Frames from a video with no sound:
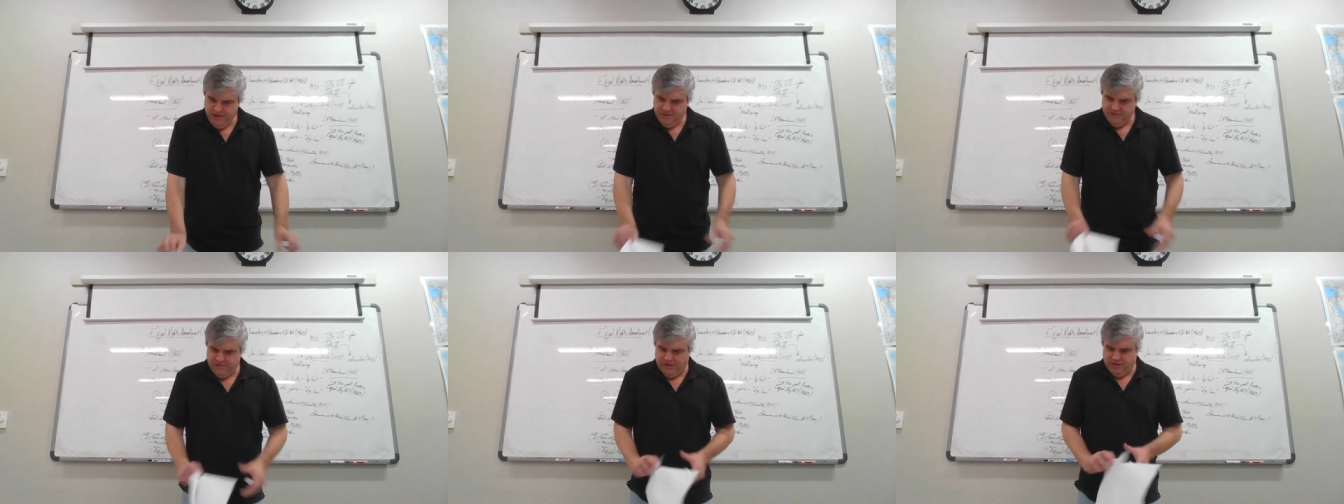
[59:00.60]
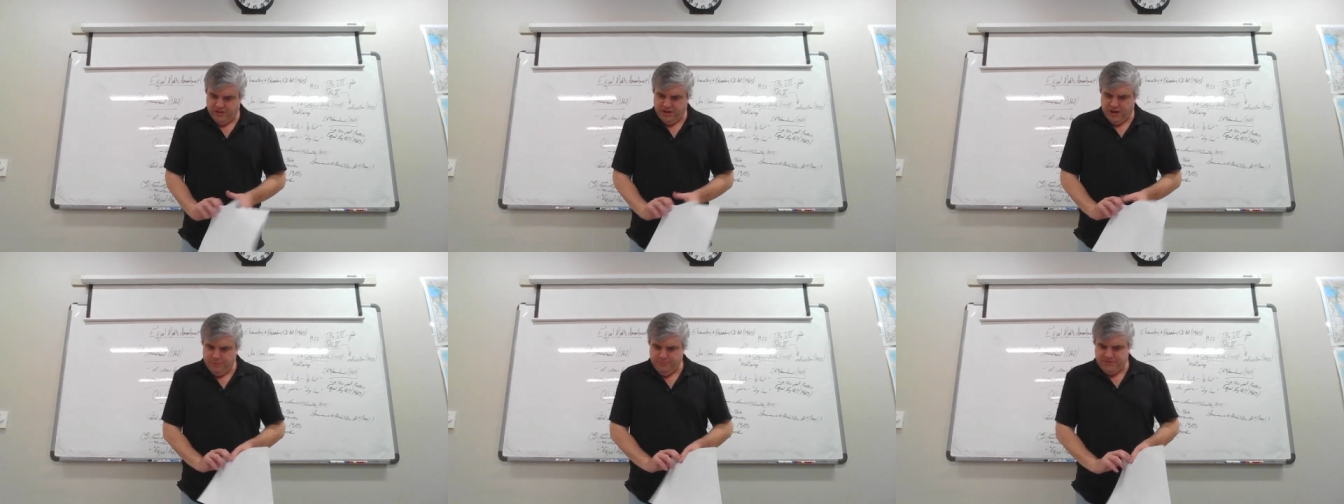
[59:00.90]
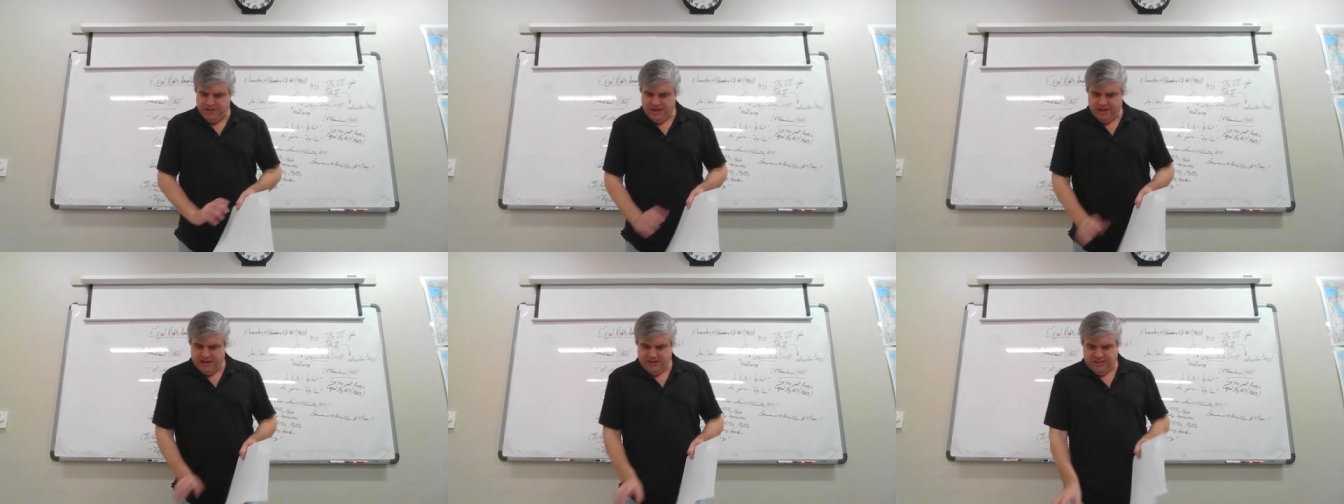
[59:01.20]
It all comes
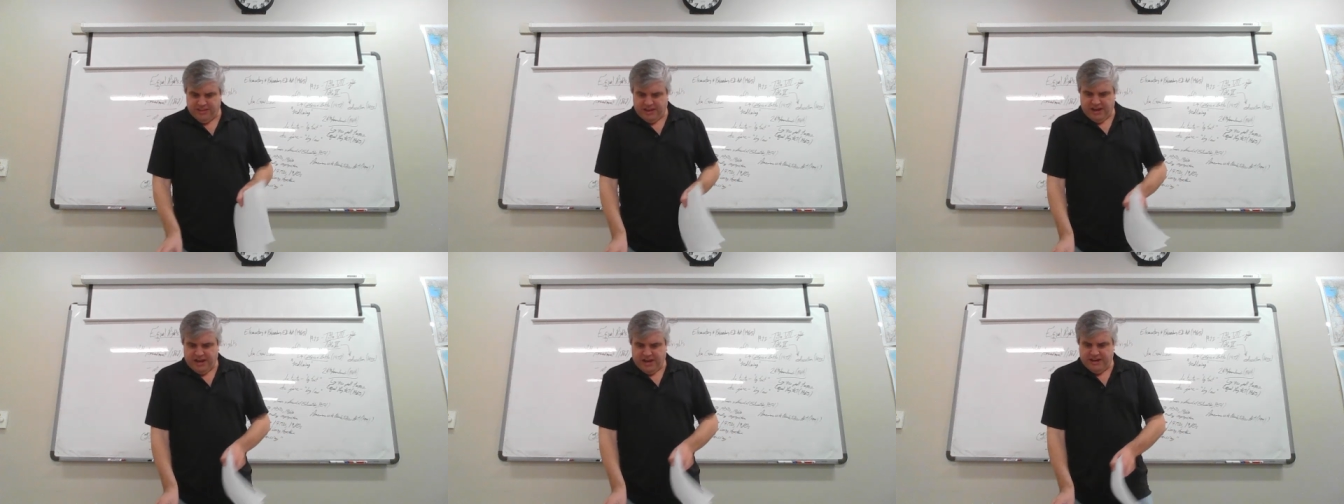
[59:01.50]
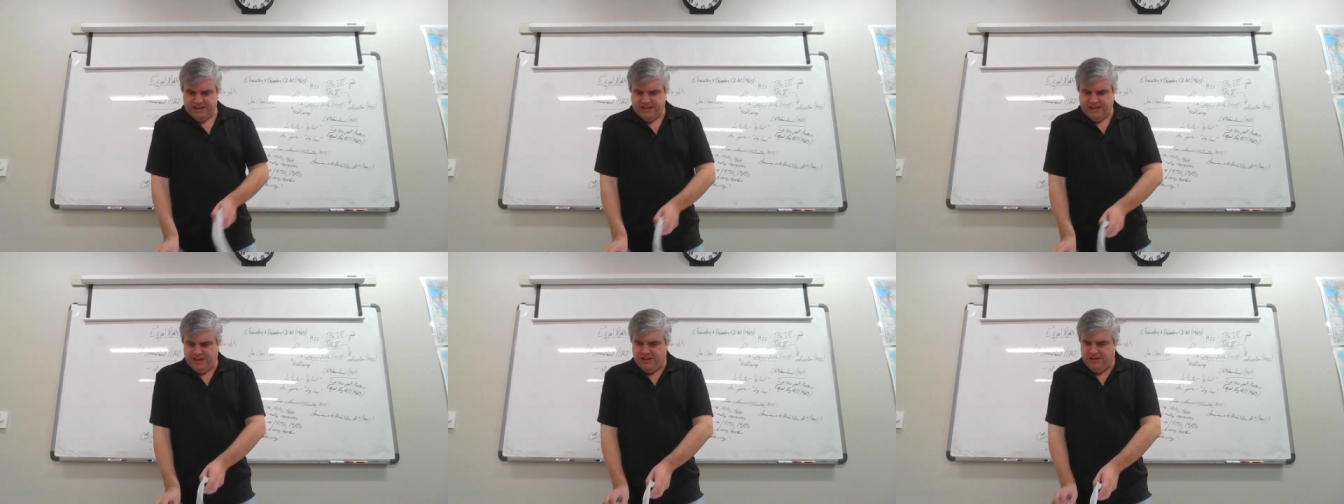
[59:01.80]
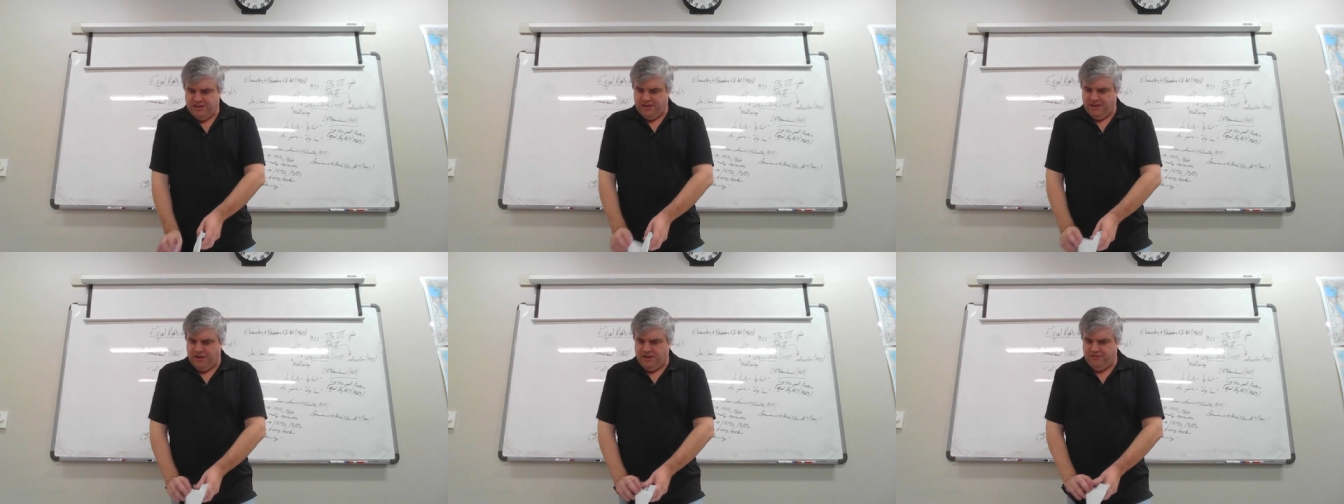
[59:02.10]
down to the
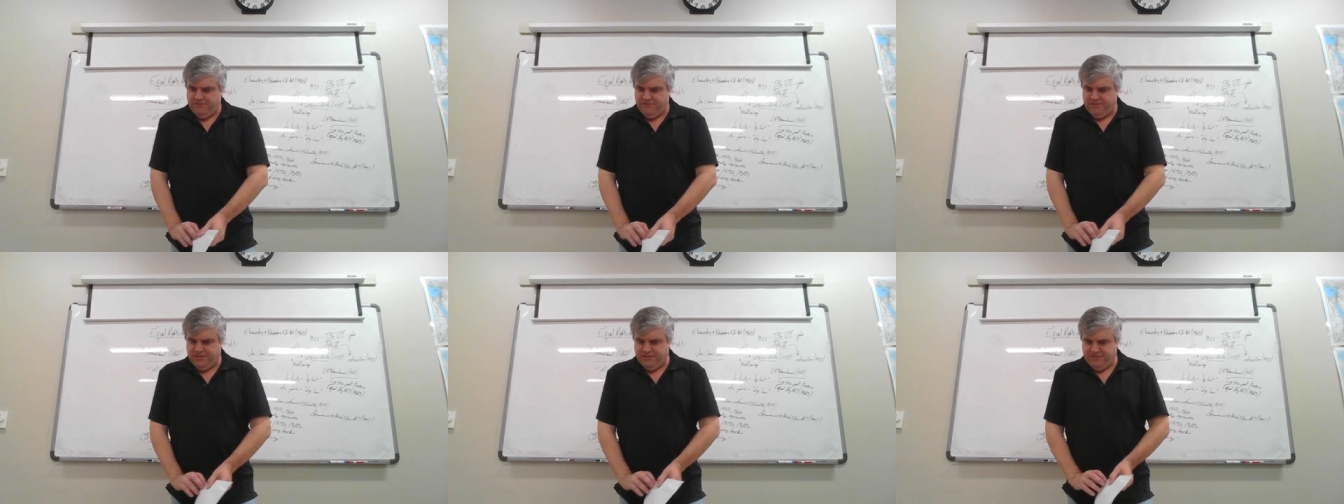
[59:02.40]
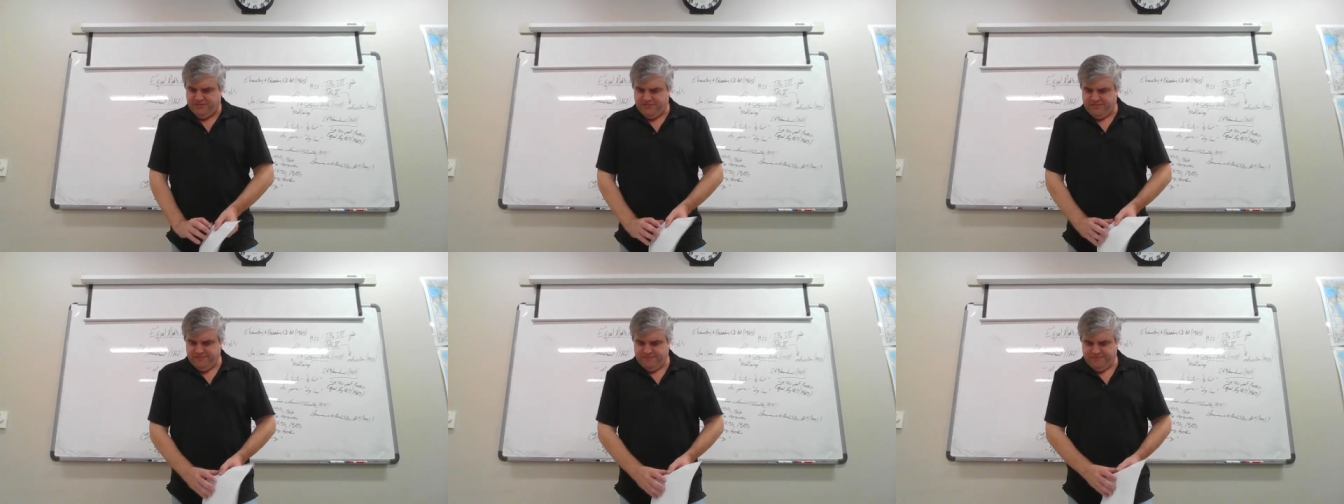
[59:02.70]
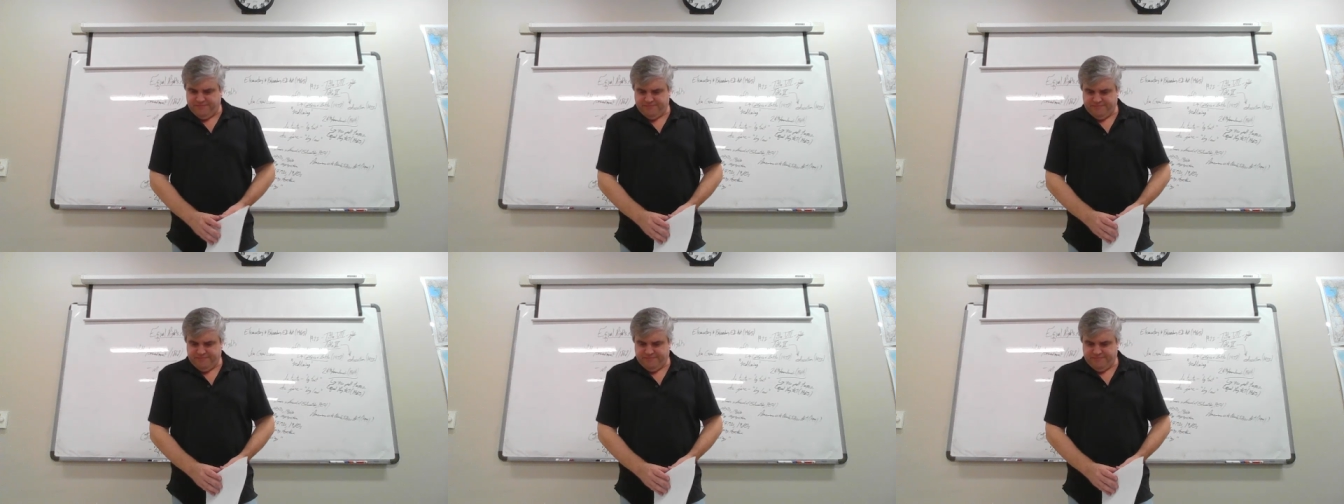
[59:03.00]
idea of just